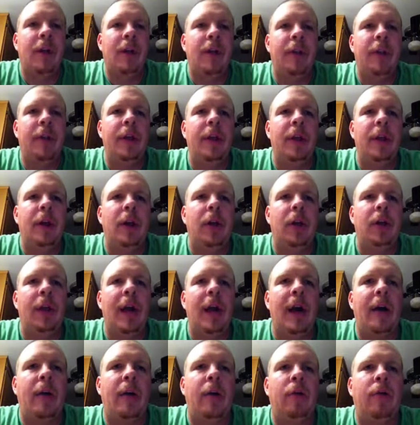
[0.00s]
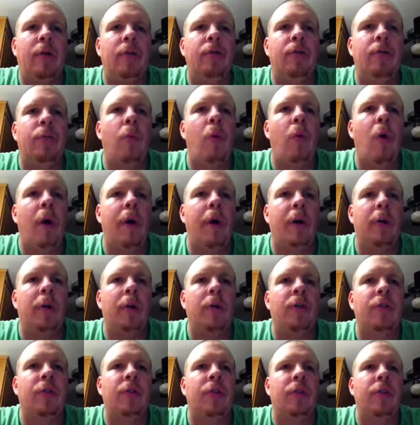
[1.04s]
that allows water
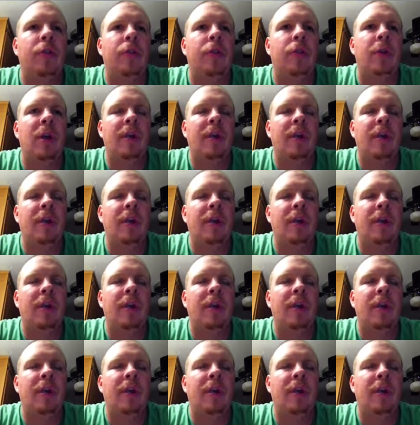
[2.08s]
to